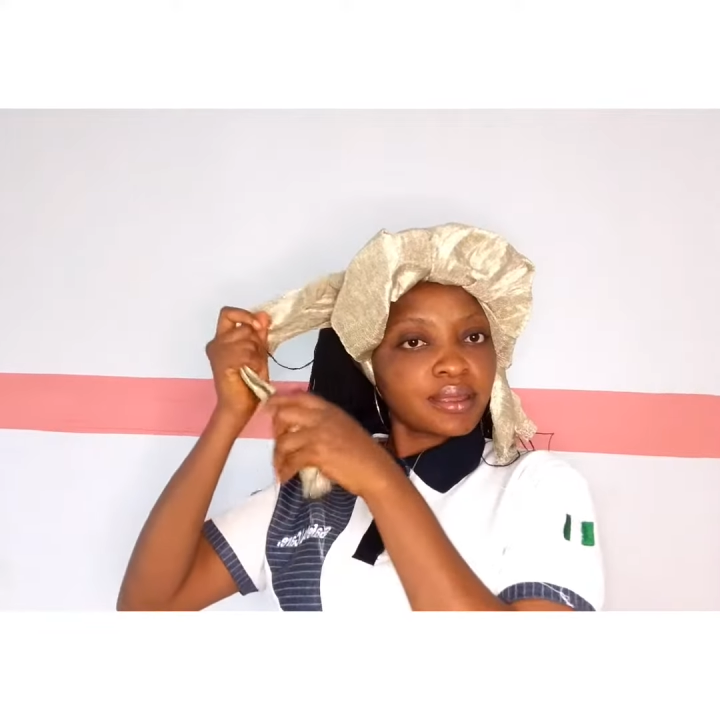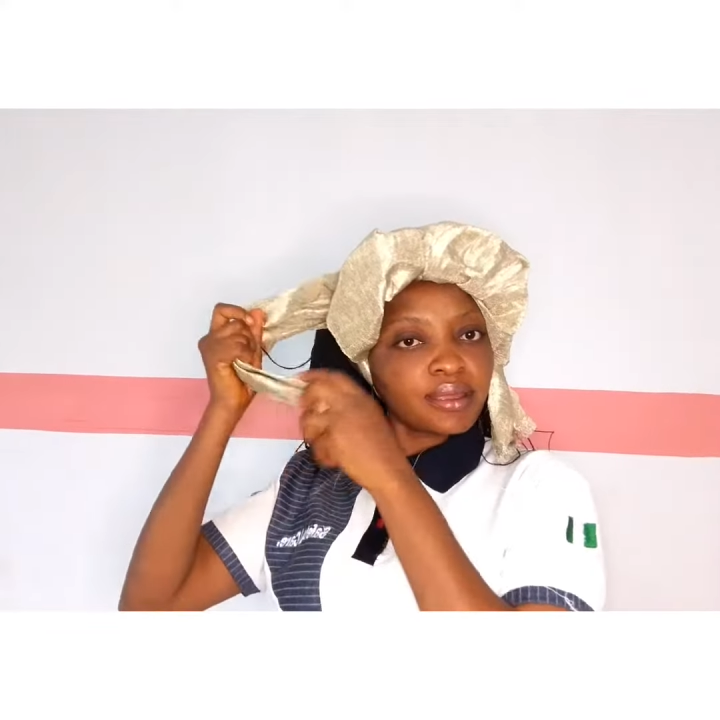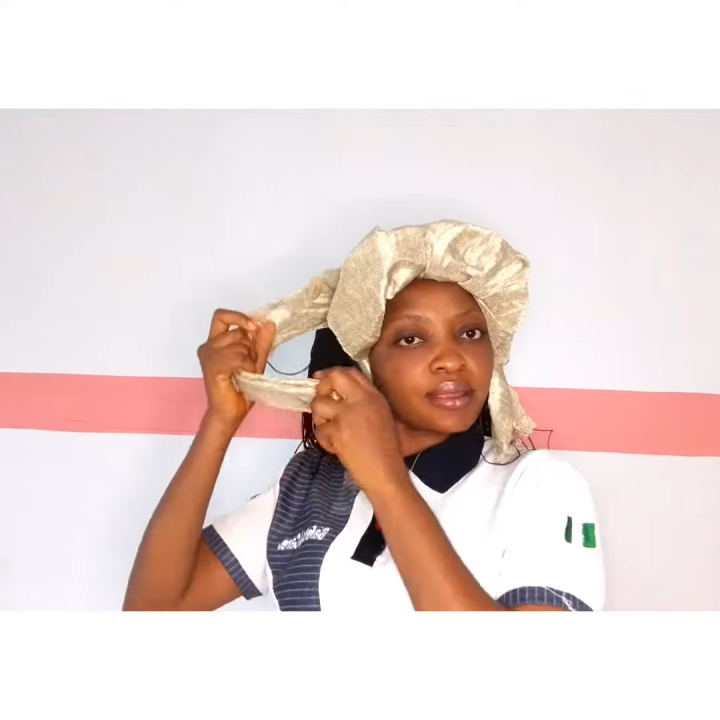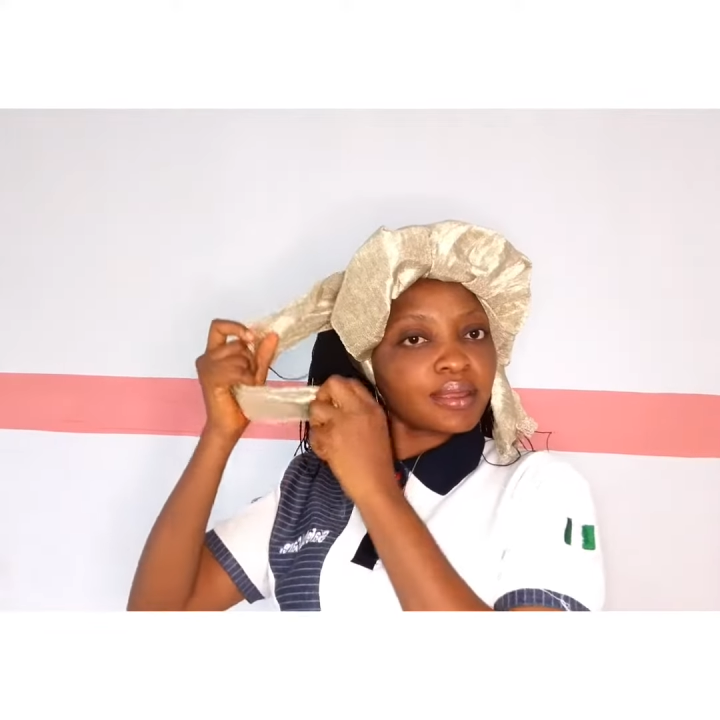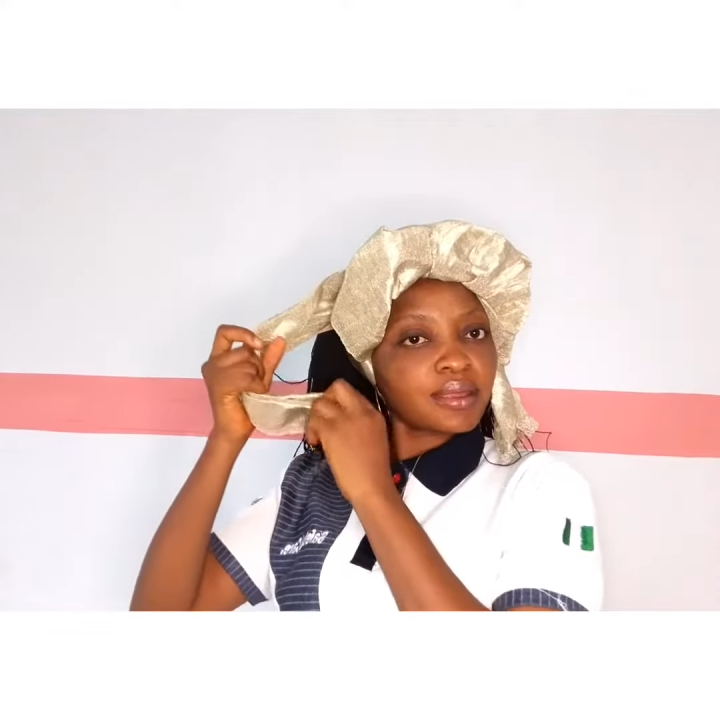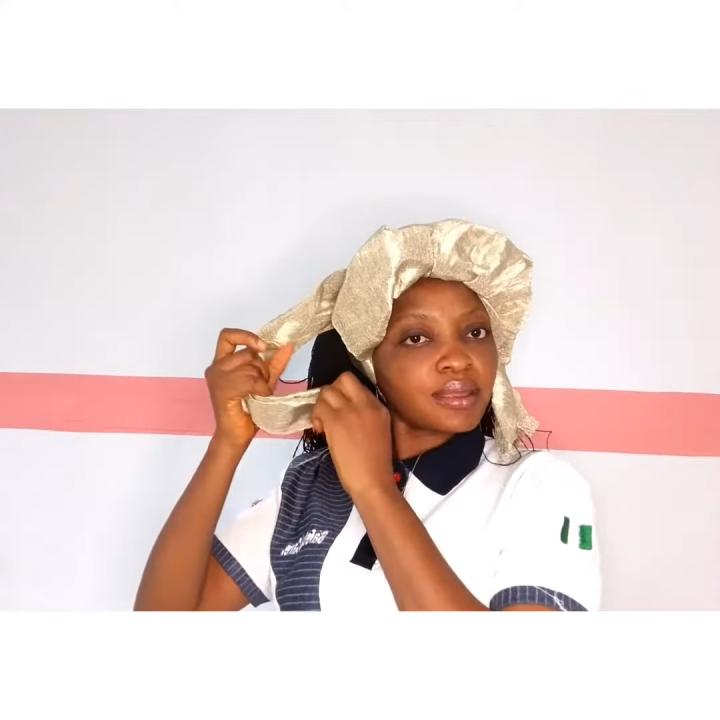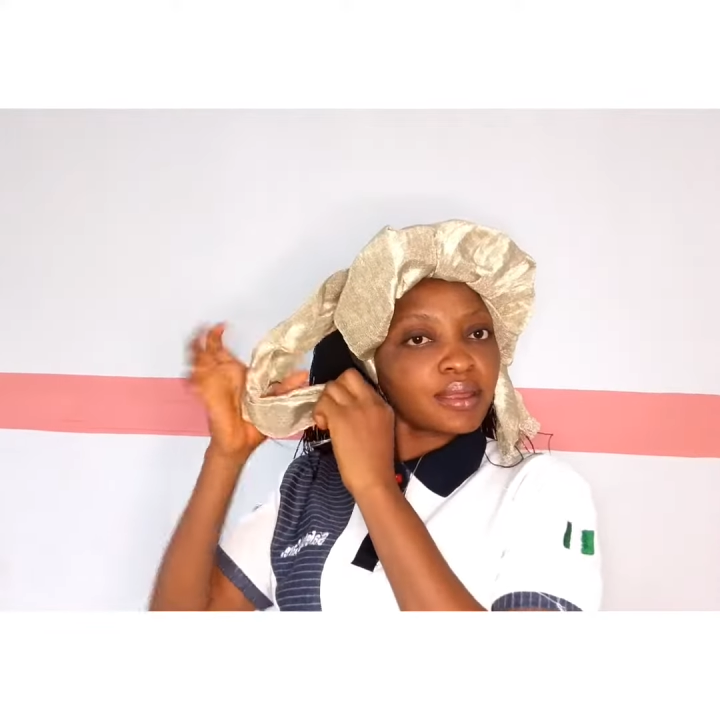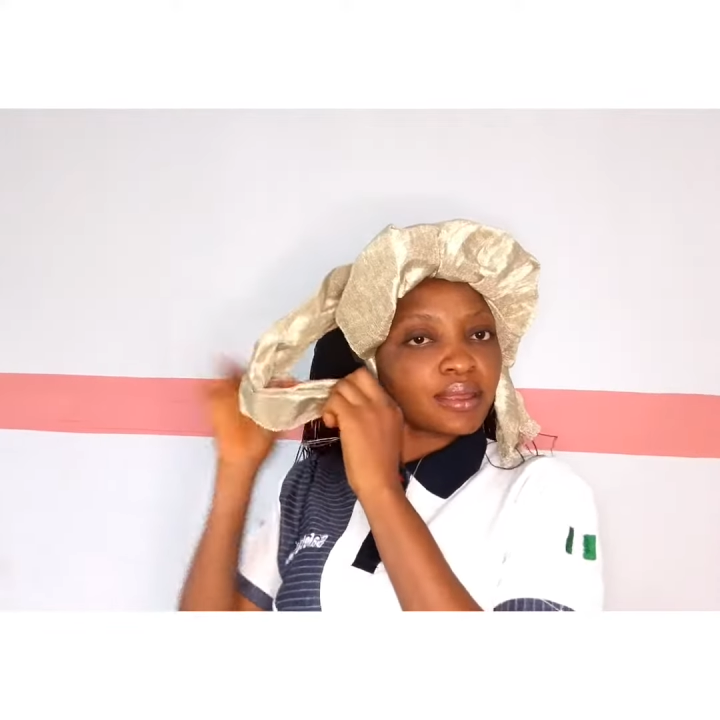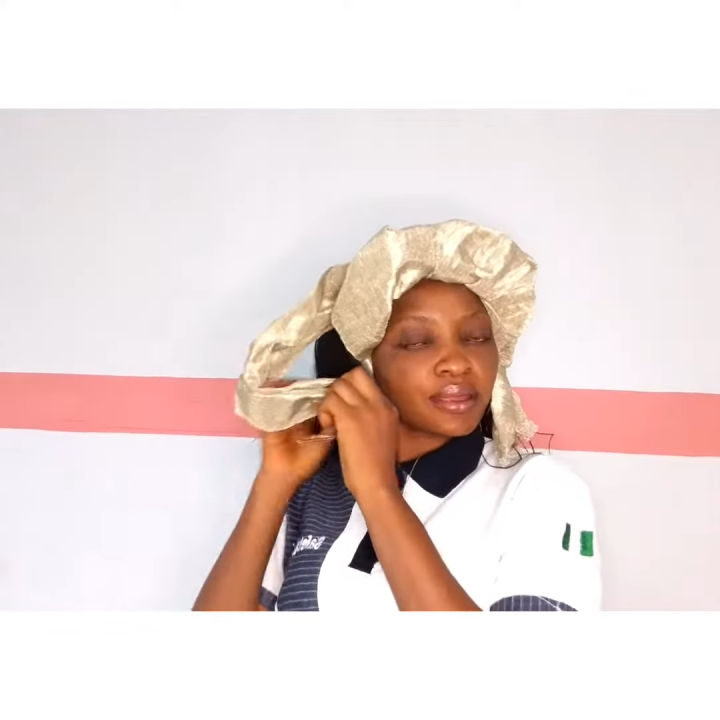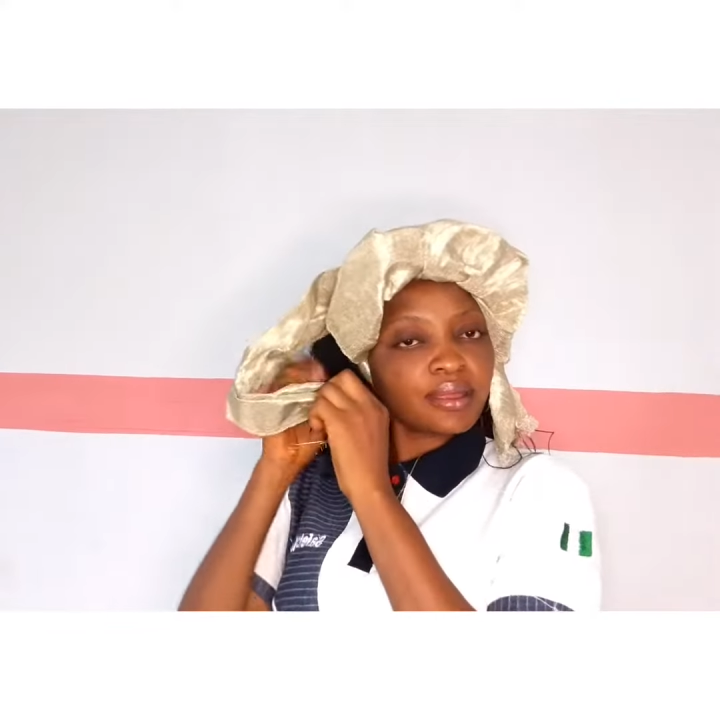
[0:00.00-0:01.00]
Fold
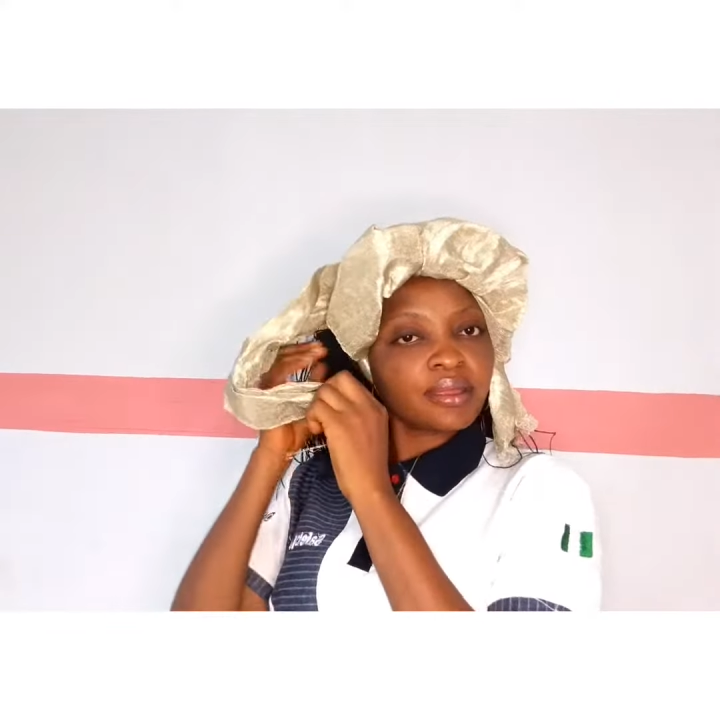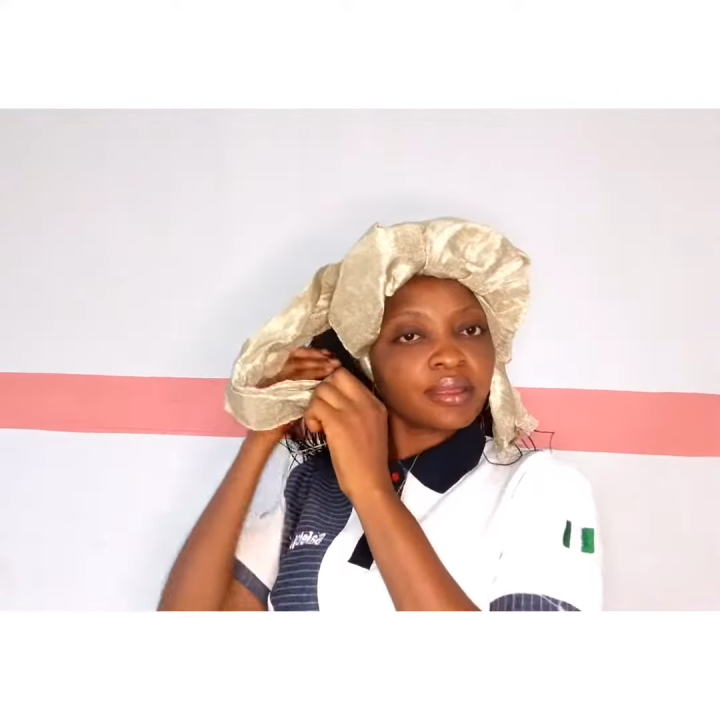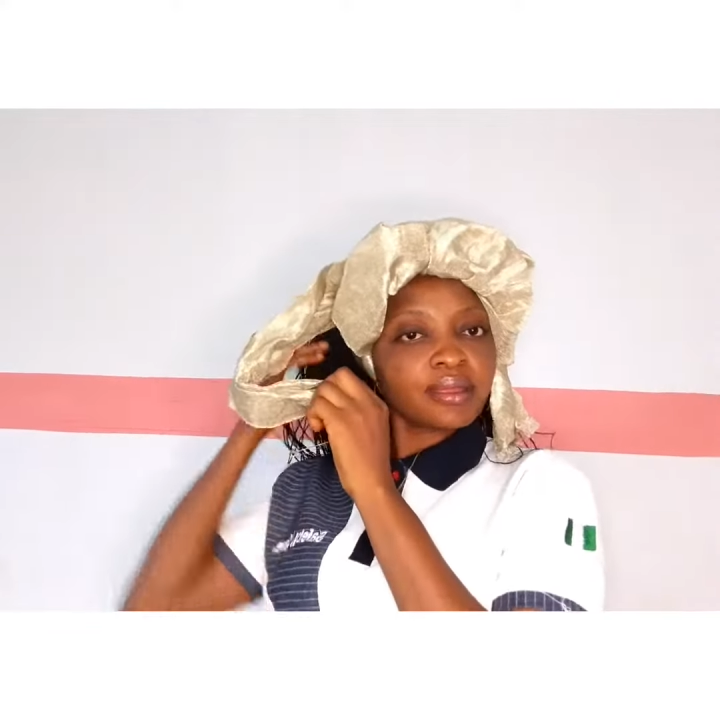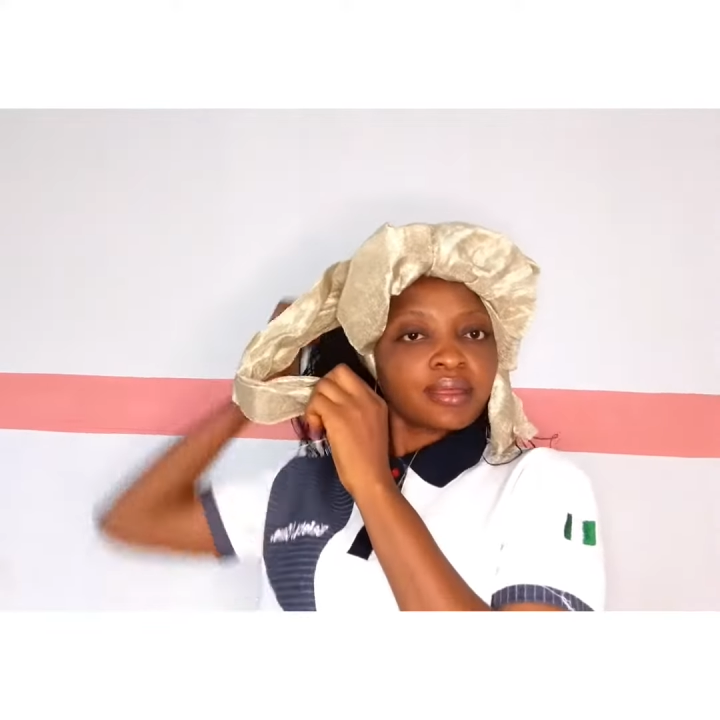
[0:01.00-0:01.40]
it in,